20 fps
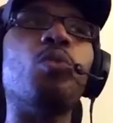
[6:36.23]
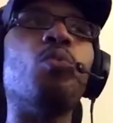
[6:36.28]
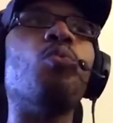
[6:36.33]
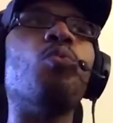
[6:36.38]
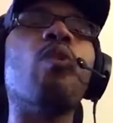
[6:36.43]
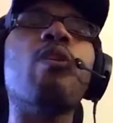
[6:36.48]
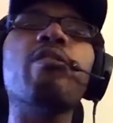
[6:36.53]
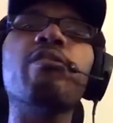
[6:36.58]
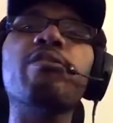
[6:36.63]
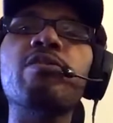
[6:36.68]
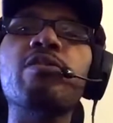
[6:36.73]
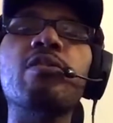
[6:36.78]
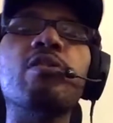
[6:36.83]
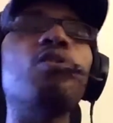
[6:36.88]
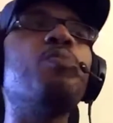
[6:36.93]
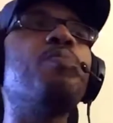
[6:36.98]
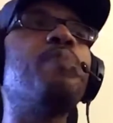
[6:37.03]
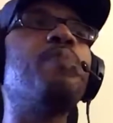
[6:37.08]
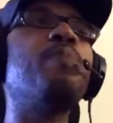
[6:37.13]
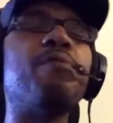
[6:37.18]
worst
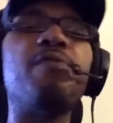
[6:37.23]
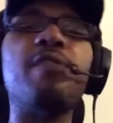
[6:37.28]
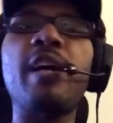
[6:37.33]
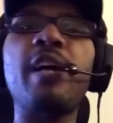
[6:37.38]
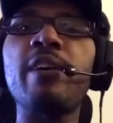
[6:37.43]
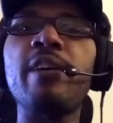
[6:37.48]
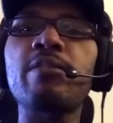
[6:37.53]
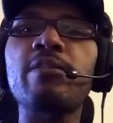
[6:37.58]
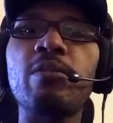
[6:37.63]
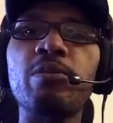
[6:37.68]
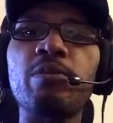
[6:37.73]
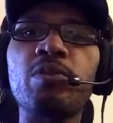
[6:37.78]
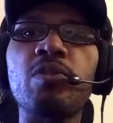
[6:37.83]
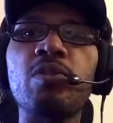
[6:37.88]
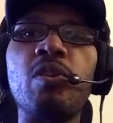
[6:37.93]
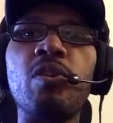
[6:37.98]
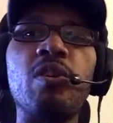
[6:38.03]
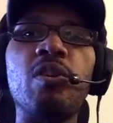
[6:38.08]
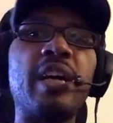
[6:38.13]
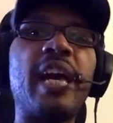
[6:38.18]
Lupe Fiasco
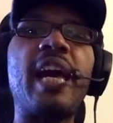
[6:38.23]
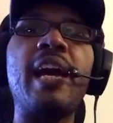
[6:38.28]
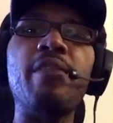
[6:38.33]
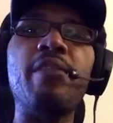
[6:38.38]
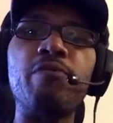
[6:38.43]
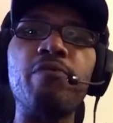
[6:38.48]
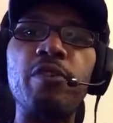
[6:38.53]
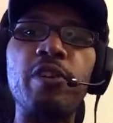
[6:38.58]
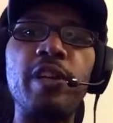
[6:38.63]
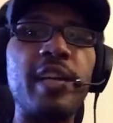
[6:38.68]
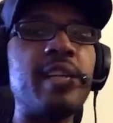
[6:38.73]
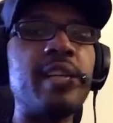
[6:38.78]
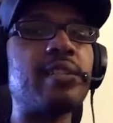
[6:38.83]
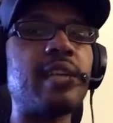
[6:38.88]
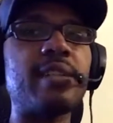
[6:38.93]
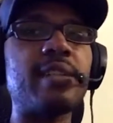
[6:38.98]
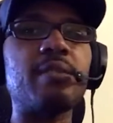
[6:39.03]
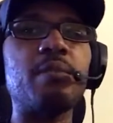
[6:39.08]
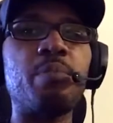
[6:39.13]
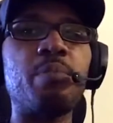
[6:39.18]
song ever, and he's
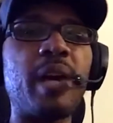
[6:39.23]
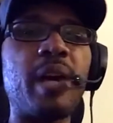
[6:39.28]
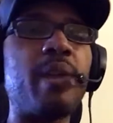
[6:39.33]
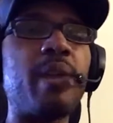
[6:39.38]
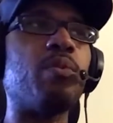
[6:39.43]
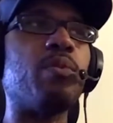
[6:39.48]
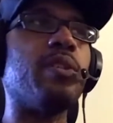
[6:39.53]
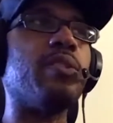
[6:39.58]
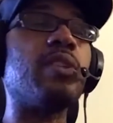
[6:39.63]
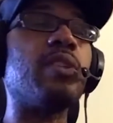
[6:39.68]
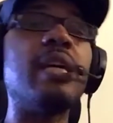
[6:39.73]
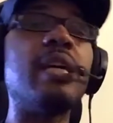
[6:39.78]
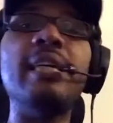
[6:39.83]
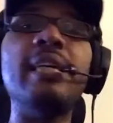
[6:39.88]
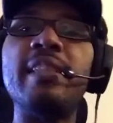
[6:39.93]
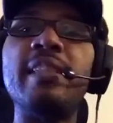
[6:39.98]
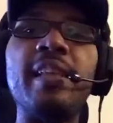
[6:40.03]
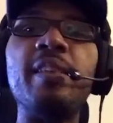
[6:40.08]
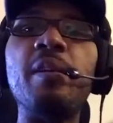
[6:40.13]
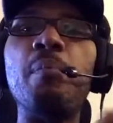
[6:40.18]
got some bad ones,
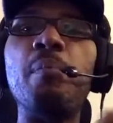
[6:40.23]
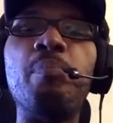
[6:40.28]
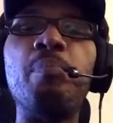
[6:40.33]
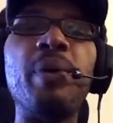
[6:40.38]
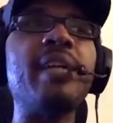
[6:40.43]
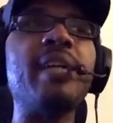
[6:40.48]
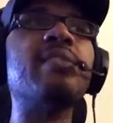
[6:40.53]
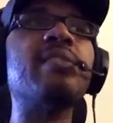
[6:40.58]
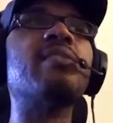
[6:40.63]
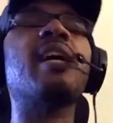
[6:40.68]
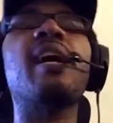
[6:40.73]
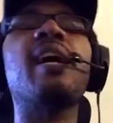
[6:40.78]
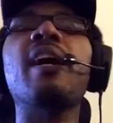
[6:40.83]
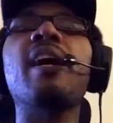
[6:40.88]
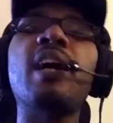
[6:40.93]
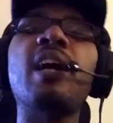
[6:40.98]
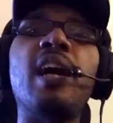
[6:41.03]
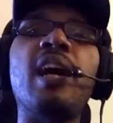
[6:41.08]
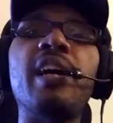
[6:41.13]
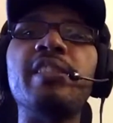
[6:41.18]
than the best
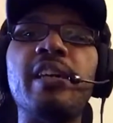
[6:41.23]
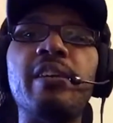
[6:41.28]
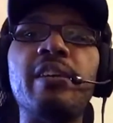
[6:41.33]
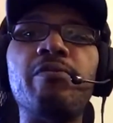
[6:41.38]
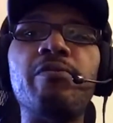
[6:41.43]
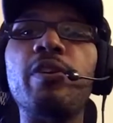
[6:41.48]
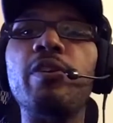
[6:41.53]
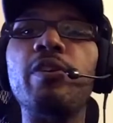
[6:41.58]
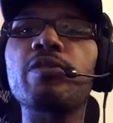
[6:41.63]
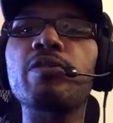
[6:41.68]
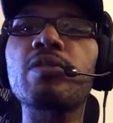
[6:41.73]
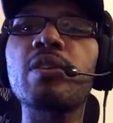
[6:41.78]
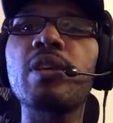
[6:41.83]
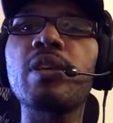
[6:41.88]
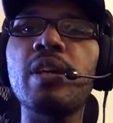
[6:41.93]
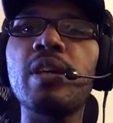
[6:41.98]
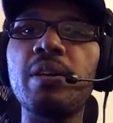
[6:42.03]
Kanye verse,